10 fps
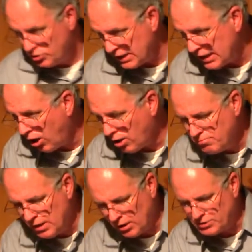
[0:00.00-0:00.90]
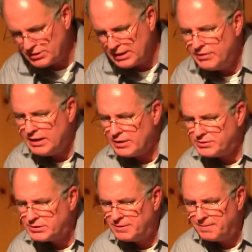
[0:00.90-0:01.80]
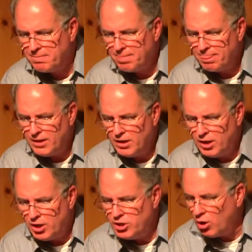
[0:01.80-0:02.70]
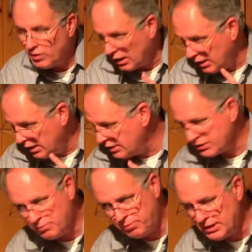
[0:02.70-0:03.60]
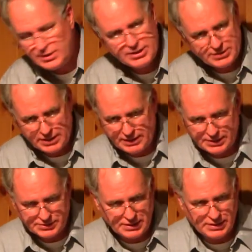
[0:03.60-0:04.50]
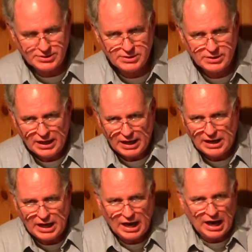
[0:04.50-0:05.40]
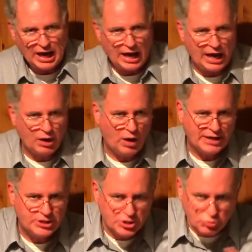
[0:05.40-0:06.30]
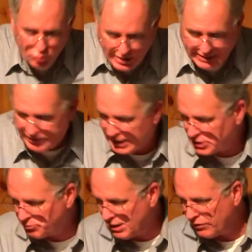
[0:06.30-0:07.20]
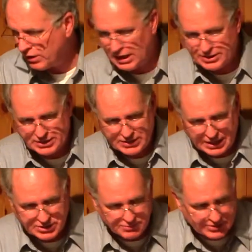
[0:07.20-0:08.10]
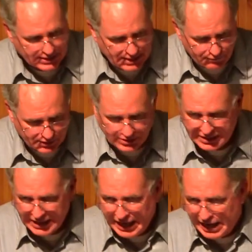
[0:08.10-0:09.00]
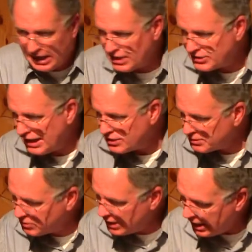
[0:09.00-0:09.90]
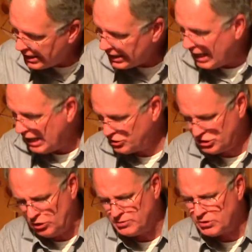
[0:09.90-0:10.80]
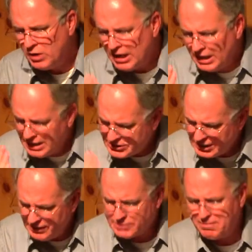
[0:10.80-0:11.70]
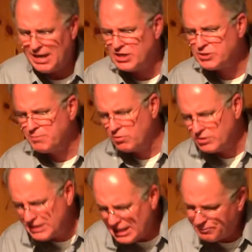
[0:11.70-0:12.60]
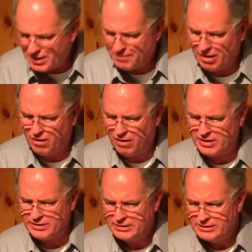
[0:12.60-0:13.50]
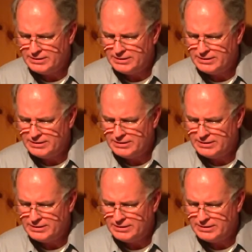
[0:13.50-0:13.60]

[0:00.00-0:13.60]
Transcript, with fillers: J.R. Miller said this no, no, listen, please listen to this. This is, I, I, I, don't like to just read things, brethren, unless it's got some significance and unless it has some cutting edge to it. So listen to this. Man, it spoke deeply to my heart.